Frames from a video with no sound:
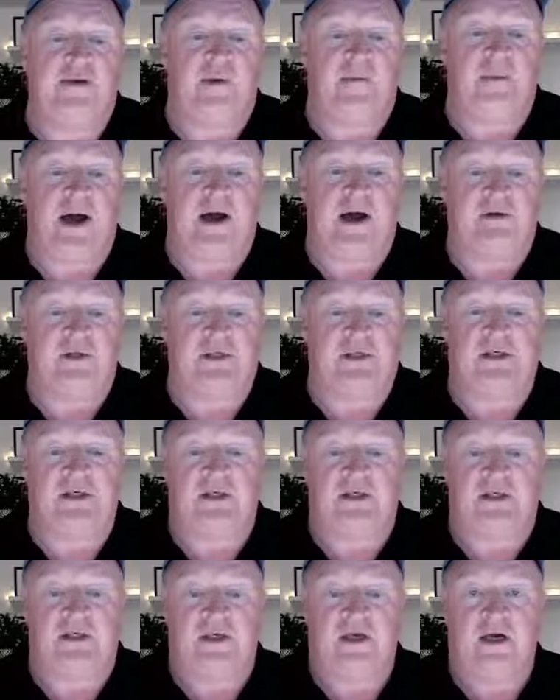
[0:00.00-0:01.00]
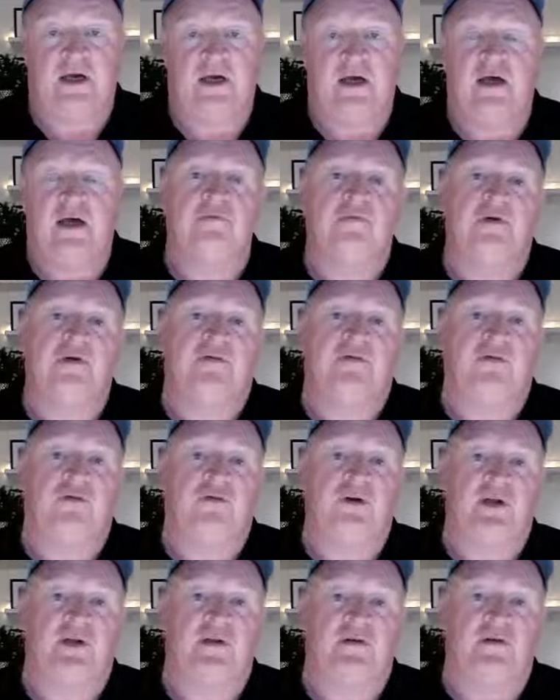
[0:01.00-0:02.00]
mouse is before
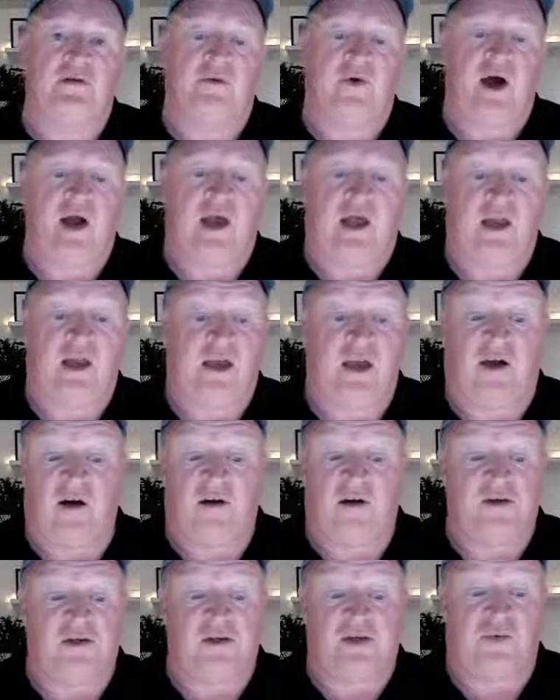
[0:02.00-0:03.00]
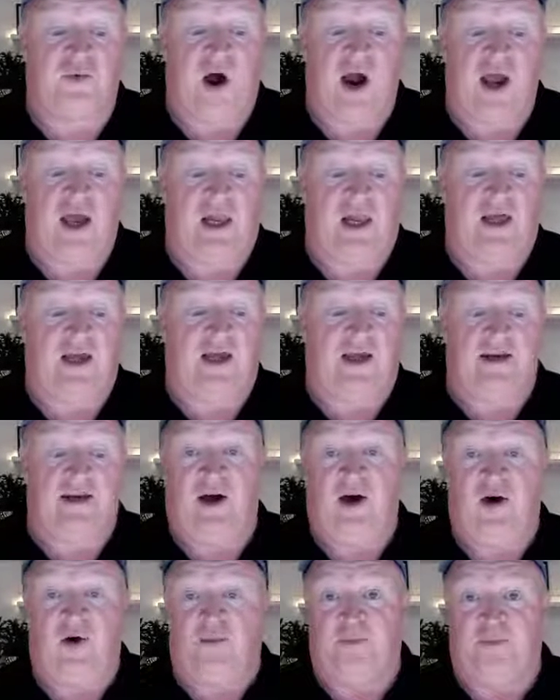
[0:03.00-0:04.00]
you do the right click. You can't just right click and
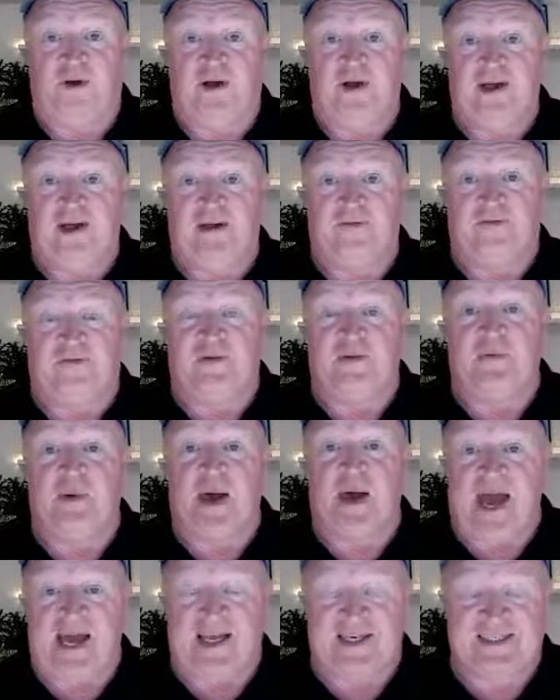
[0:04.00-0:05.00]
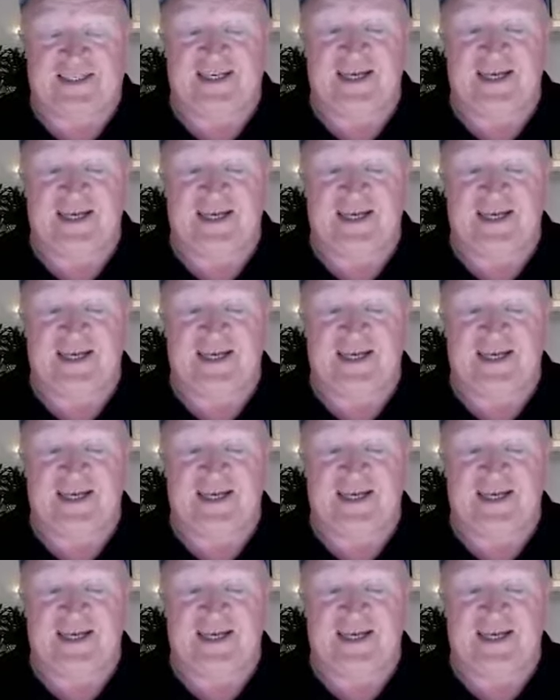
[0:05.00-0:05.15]
hope for the best.